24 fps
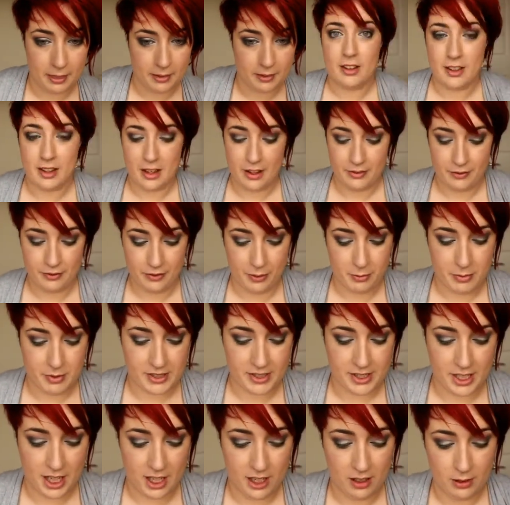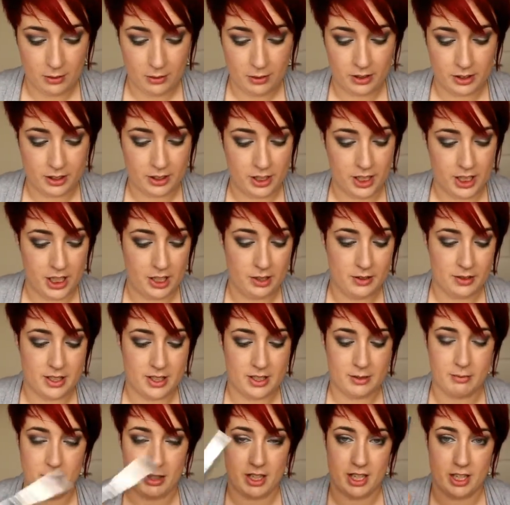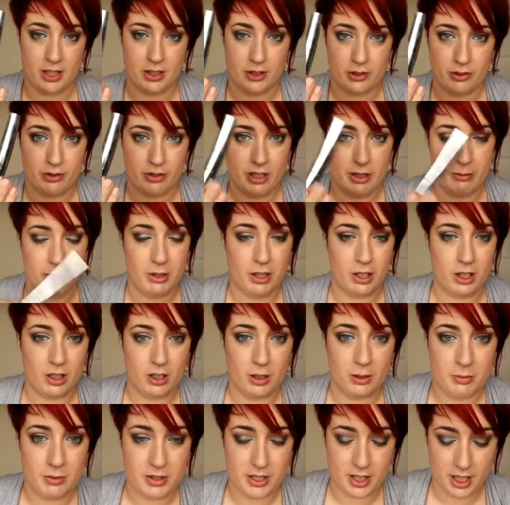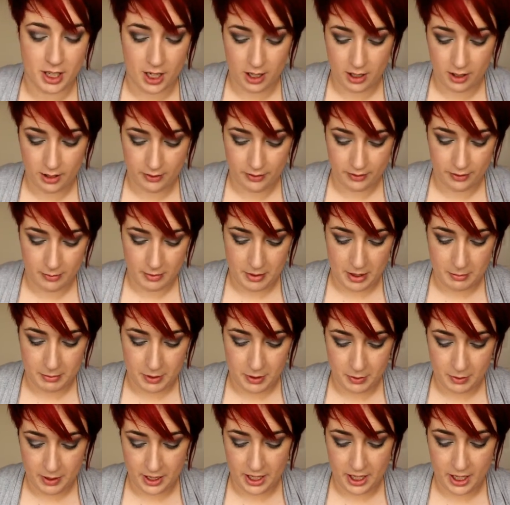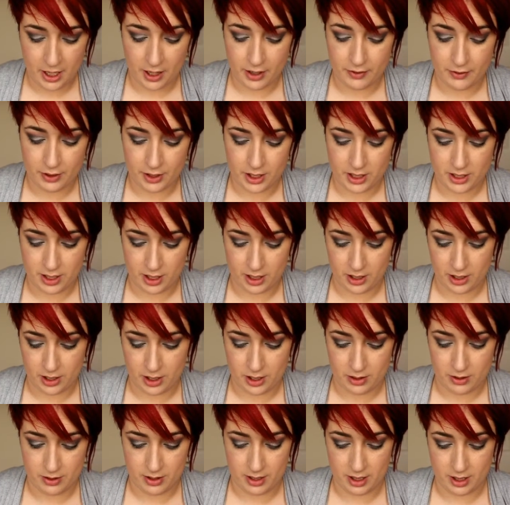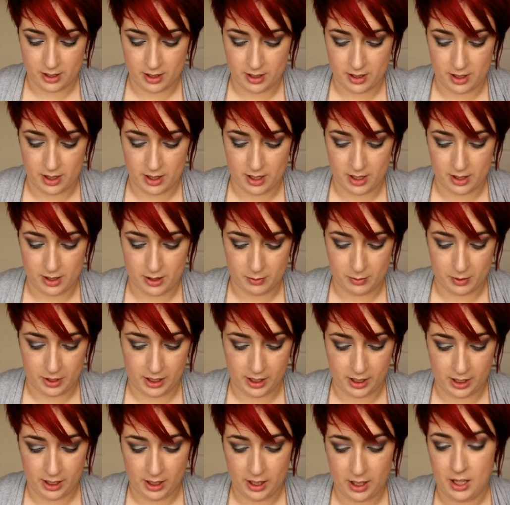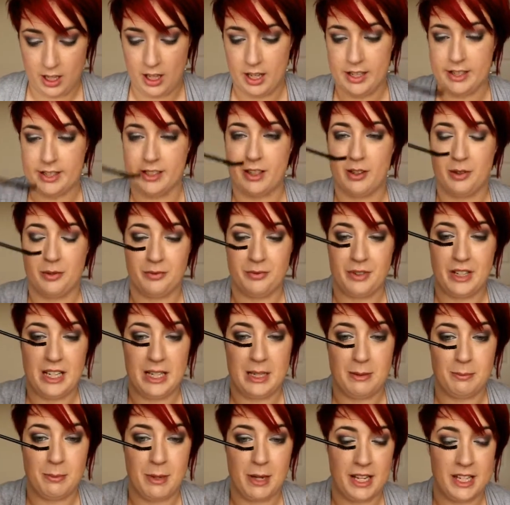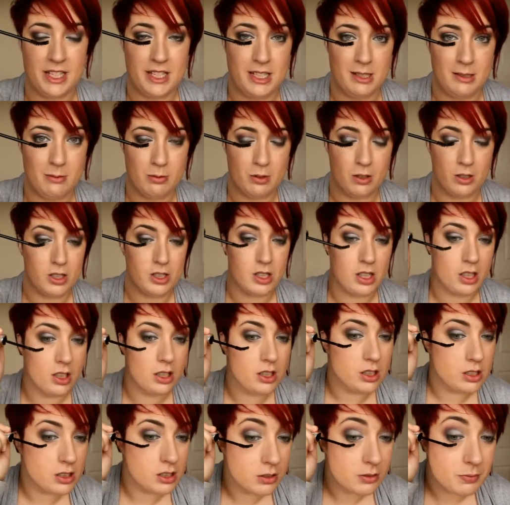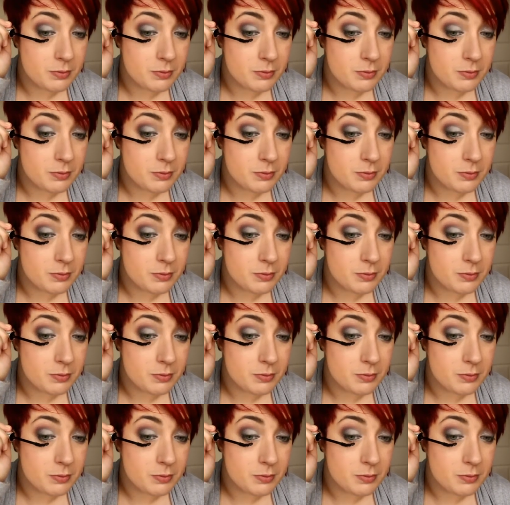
Then for mascara, what I'm going to use is my Extreme Curl Mascara from MUA. I've only started using this week. It's got a really bendy brush on it.